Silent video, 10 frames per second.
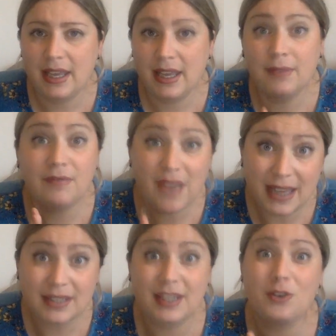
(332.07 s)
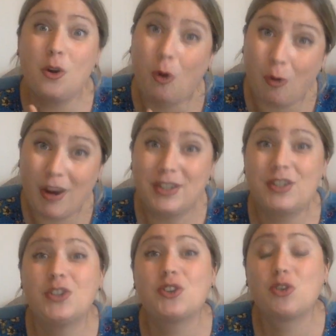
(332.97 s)
in your
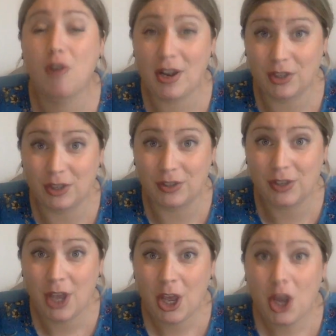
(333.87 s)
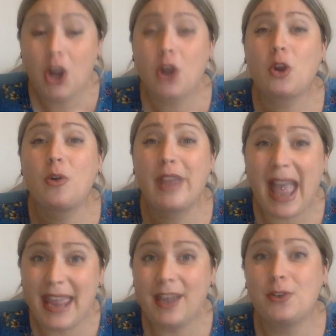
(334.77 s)
greatest treasures.
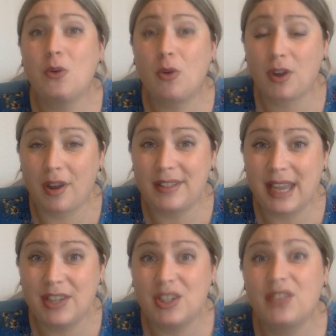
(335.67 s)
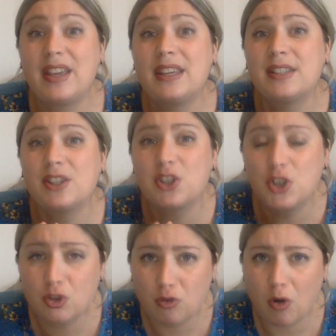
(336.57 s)
Create an organisation that is as
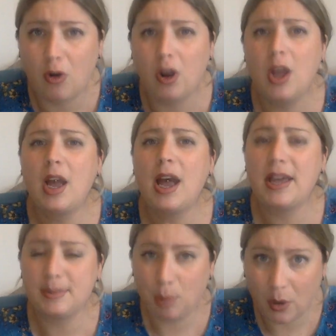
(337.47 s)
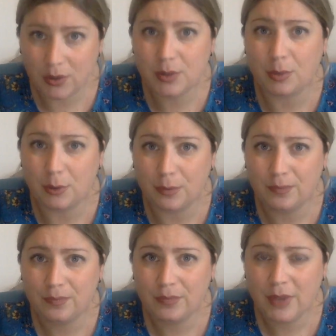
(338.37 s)
strong as possible.
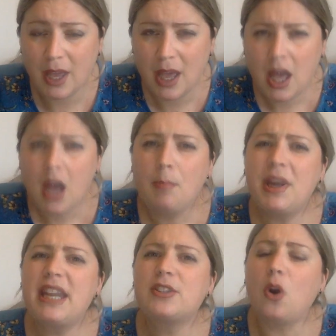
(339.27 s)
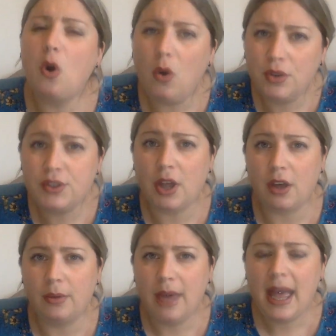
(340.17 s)
But it's
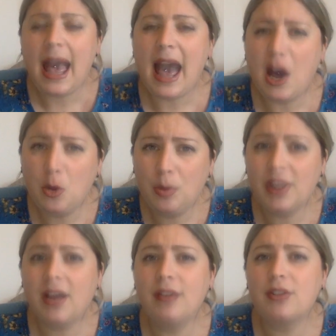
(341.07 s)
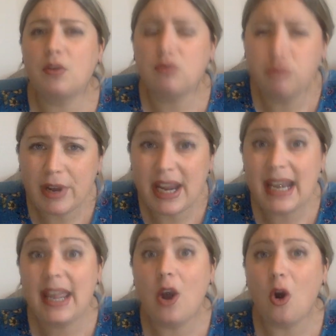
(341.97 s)
also helping us
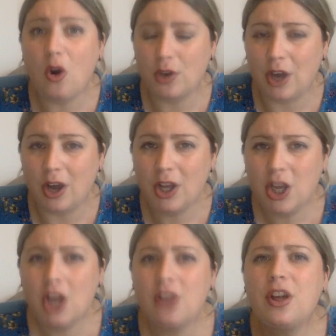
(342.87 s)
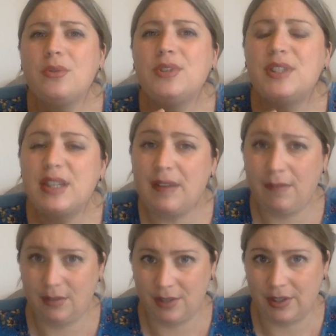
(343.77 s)
really honour those
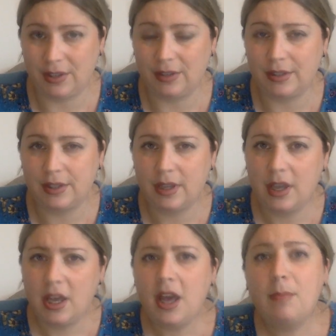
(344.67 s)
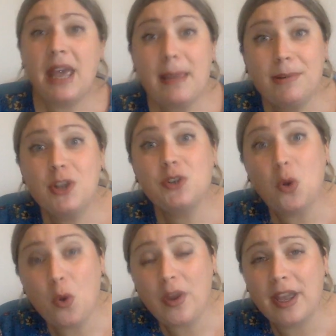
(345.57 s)
differences. People are
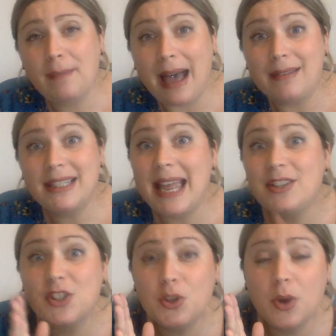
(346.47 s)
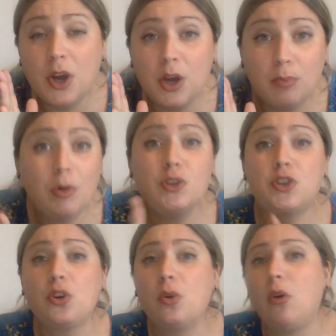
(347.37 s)
talking about, let's do a
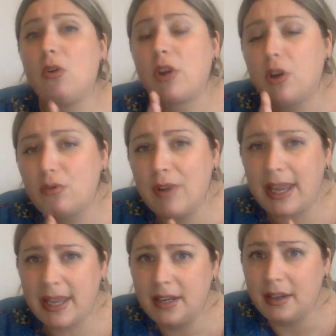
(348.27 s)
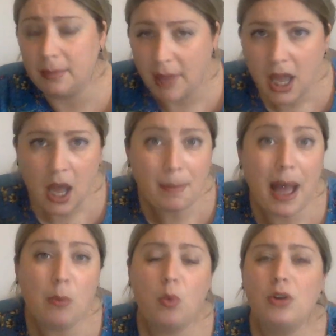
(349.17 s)
module or a curriculum
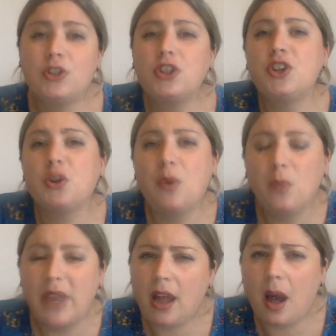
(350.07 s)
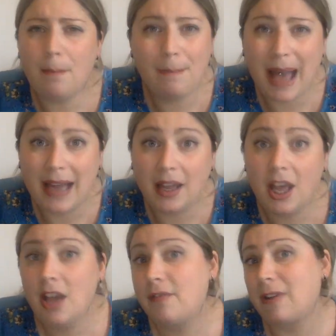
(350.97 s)
about what to do when we come back
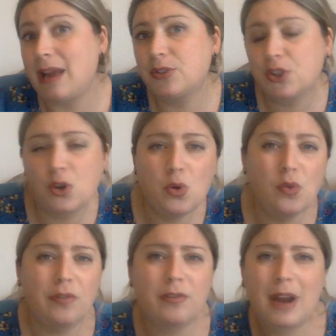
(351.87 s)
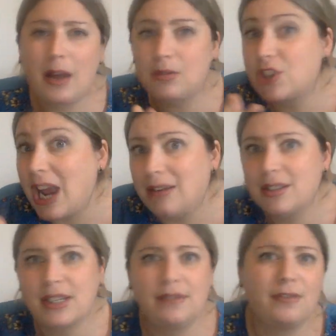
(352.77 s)
for our school, for our
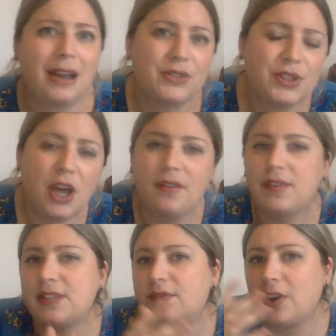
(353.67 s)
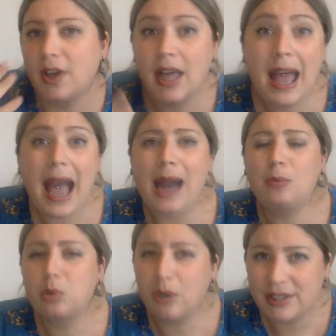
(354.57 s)
charity, for our service, for our
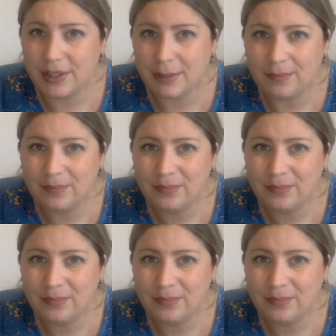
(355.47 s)
prison.